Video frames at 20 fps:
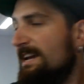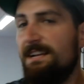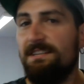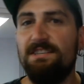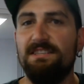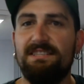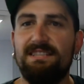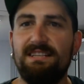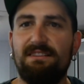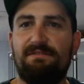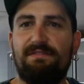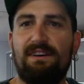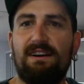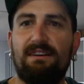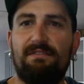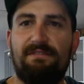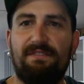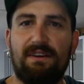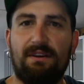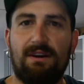Just need
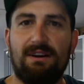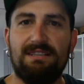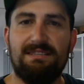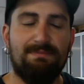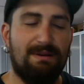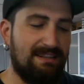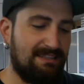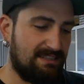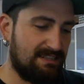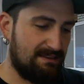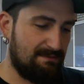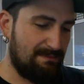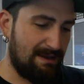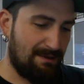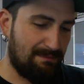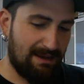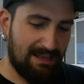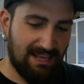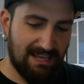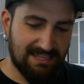to figure out a spot to
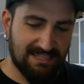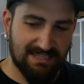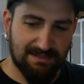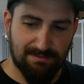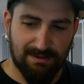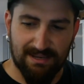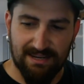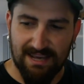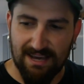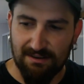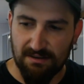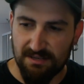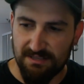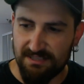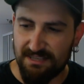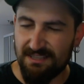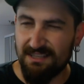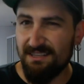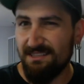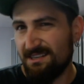mount my license plate now because
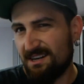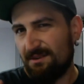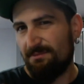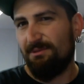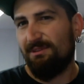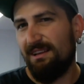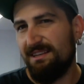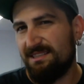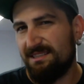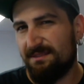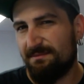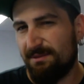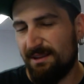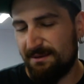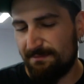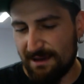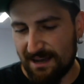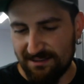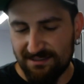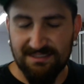it doesn't come with license
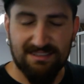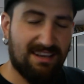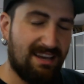plate mounts.